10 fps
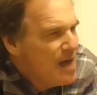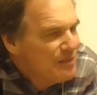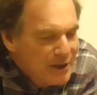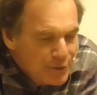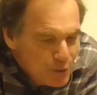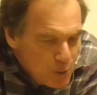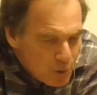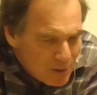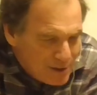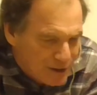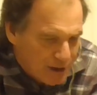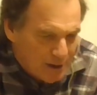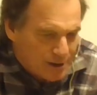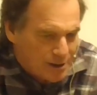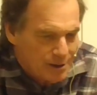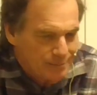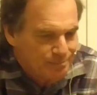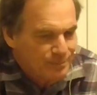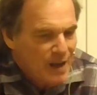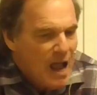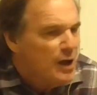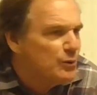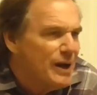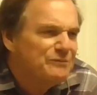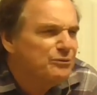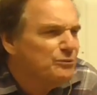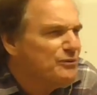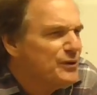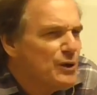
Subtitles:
that nourish us, grateful for